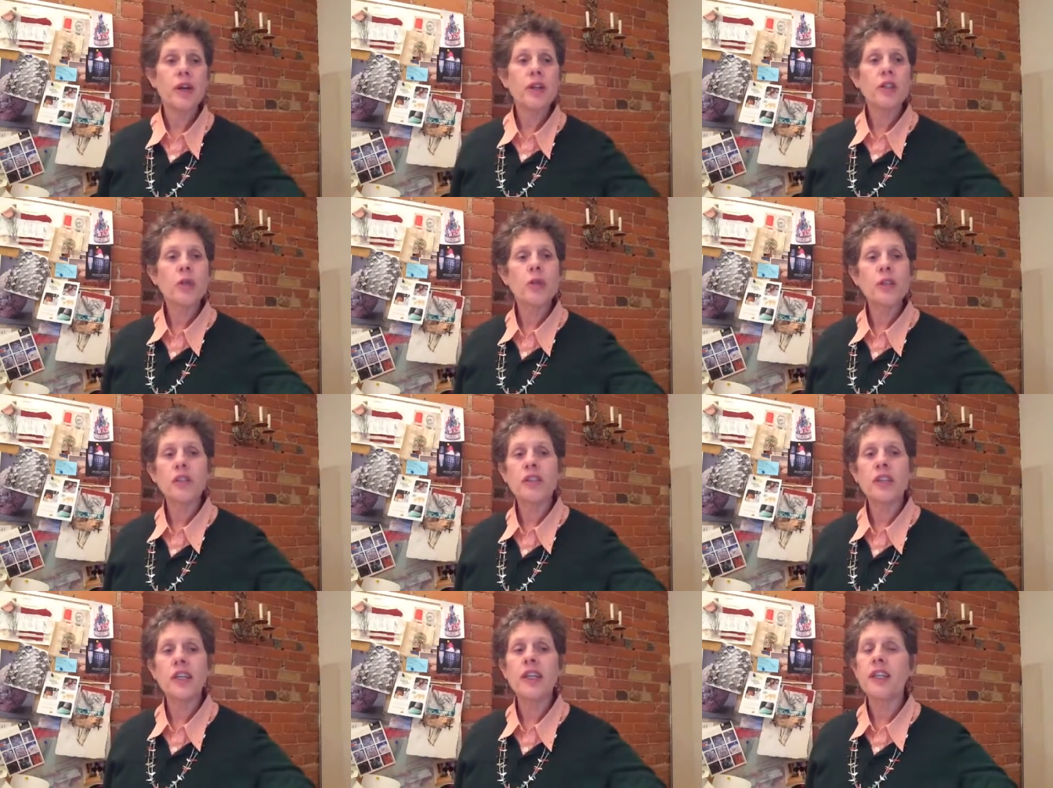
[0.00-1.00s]
So when you're
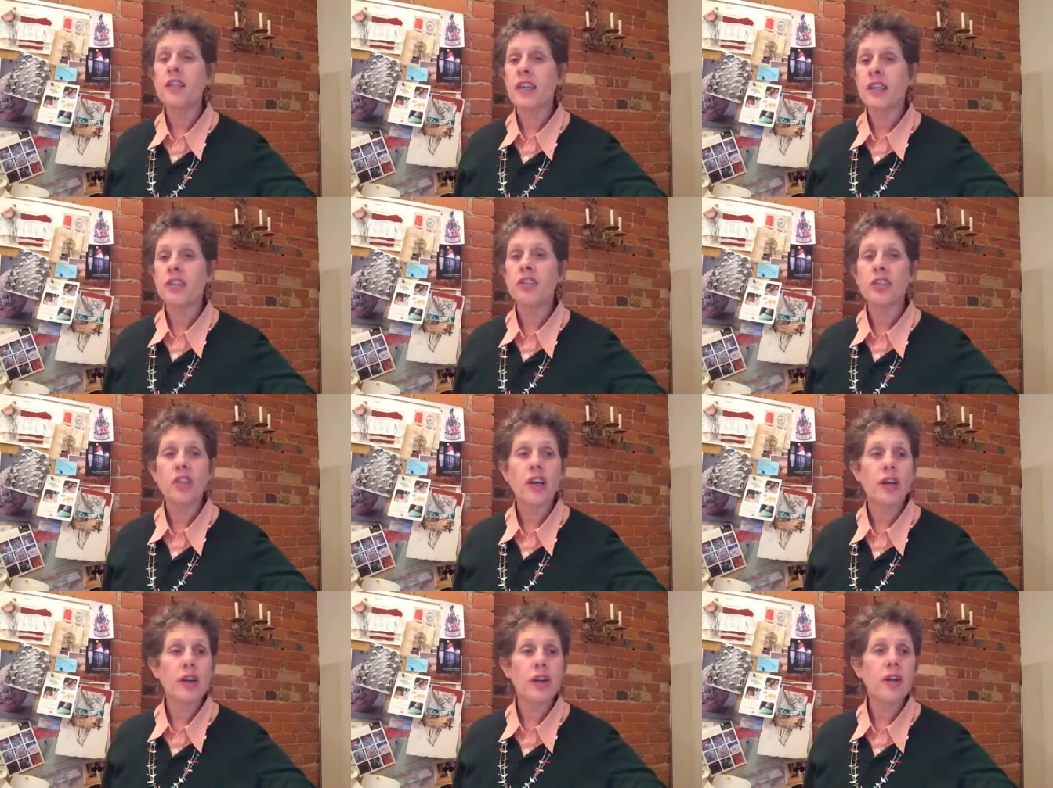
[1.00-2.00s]
sitting in a dentist
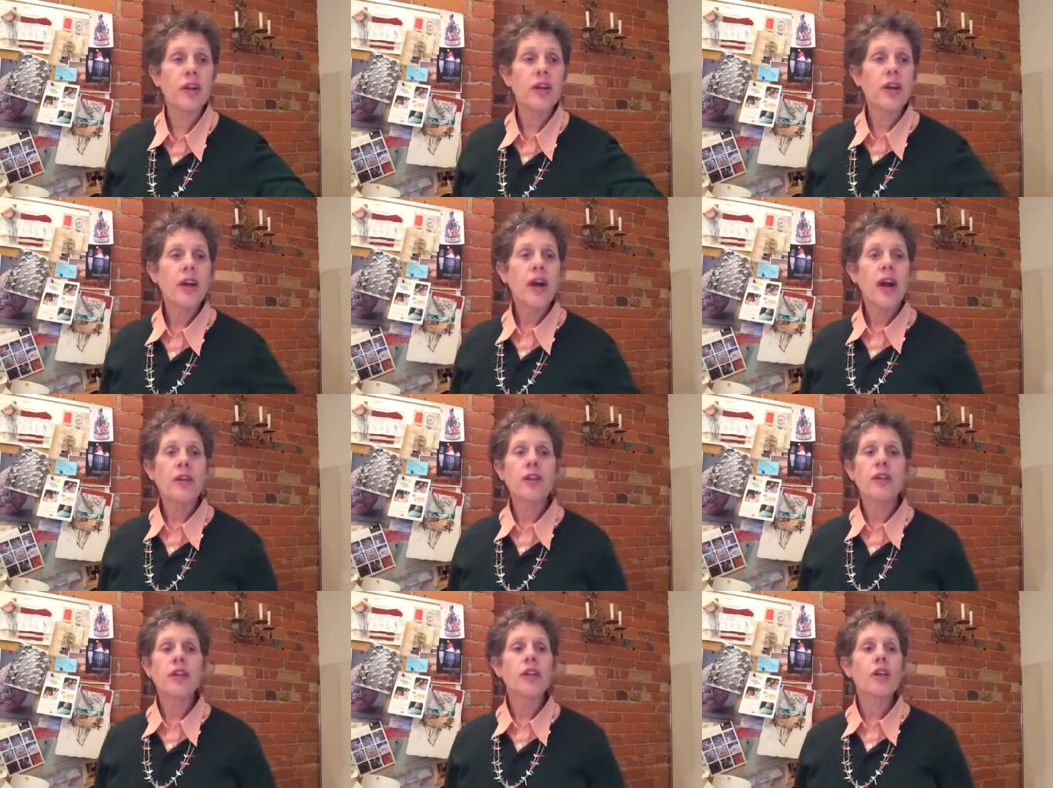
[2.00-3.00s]
chair and you're
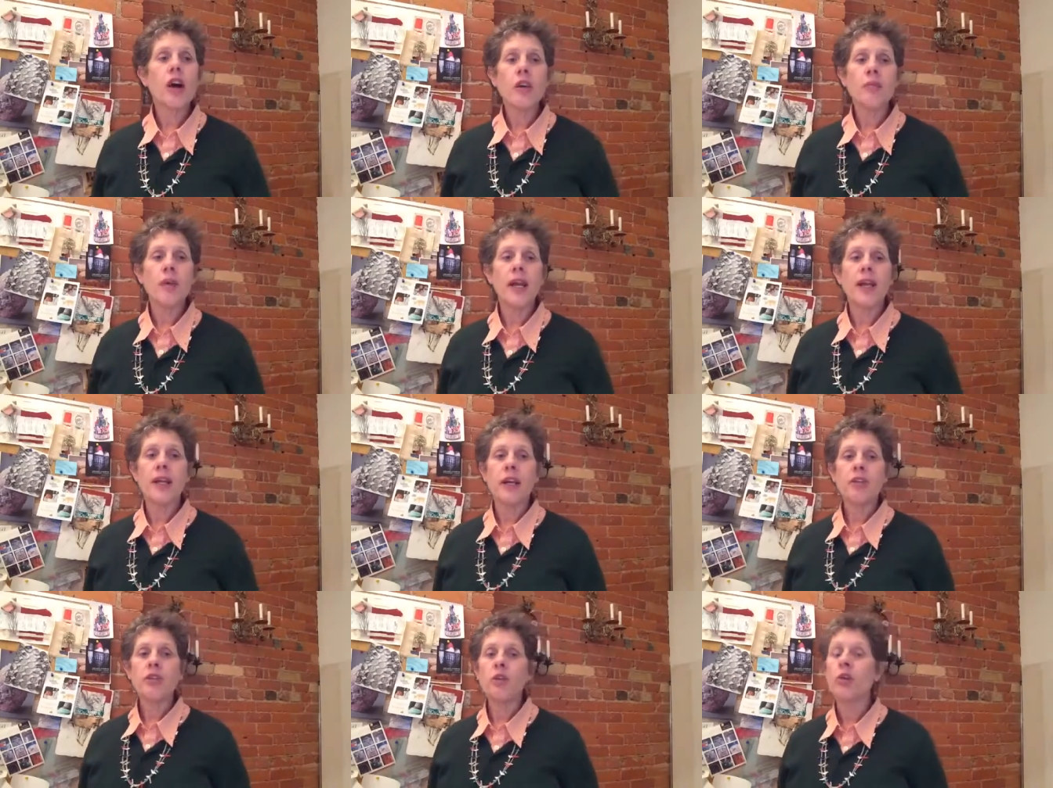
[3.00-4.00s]
in a lot of pain and
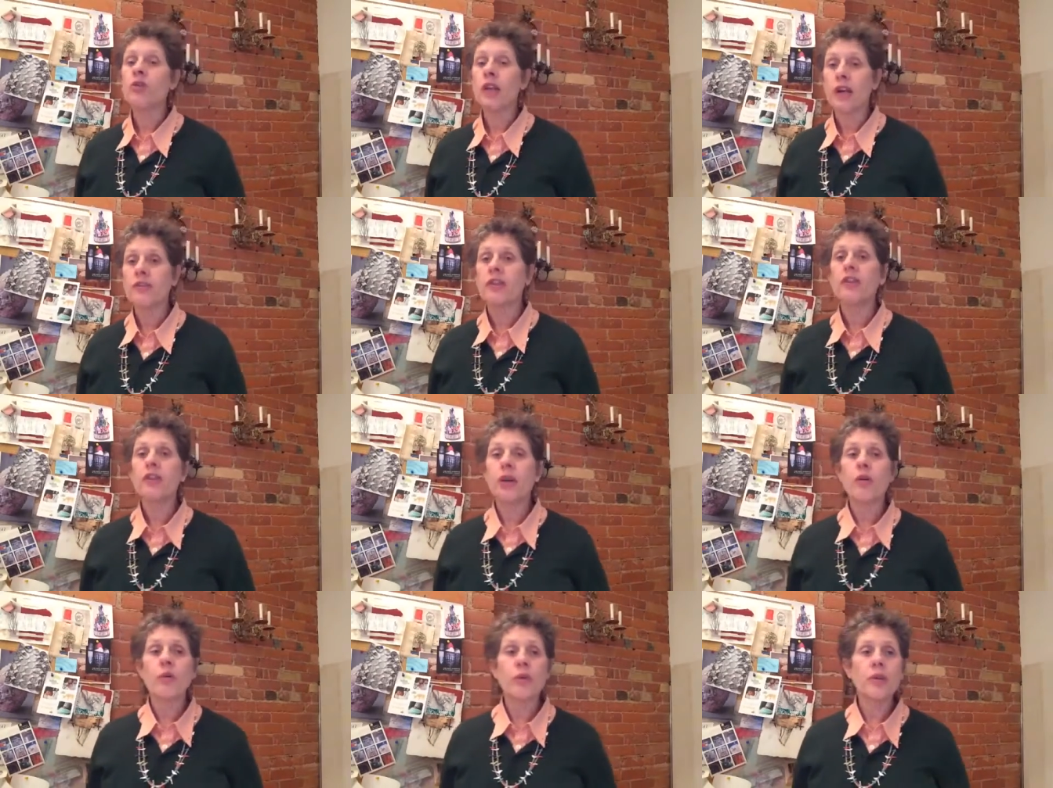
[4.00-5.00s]
you're told you have to undergo
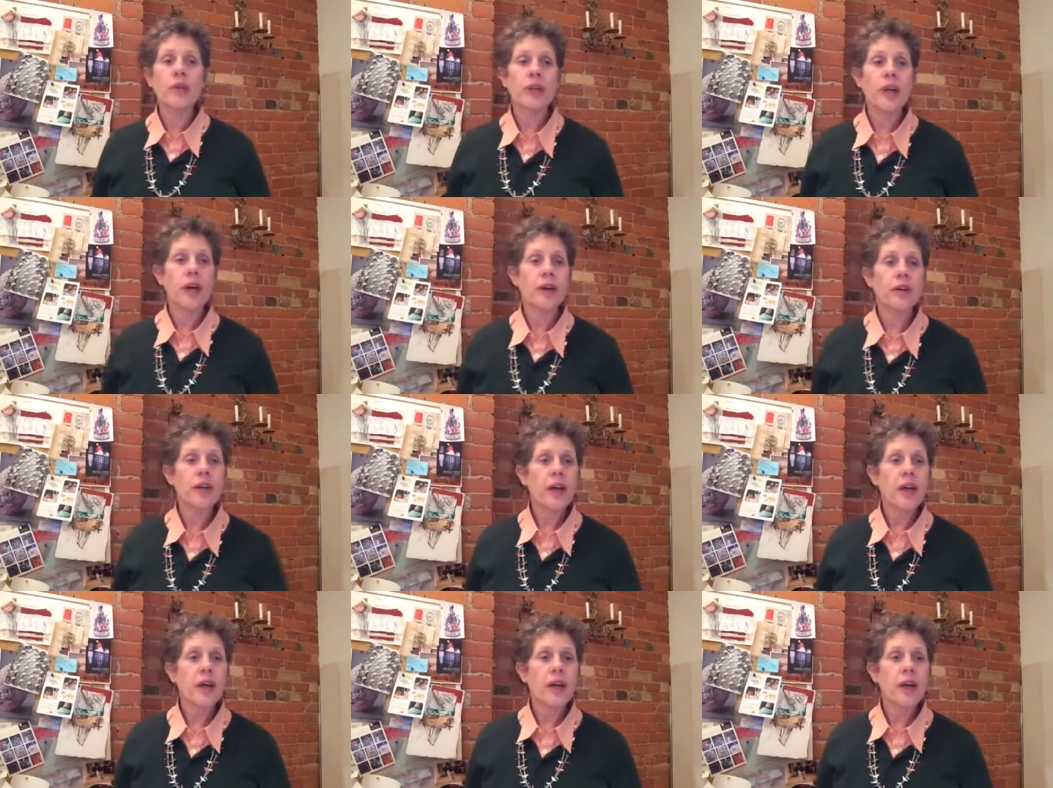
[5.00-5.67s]
a root canal,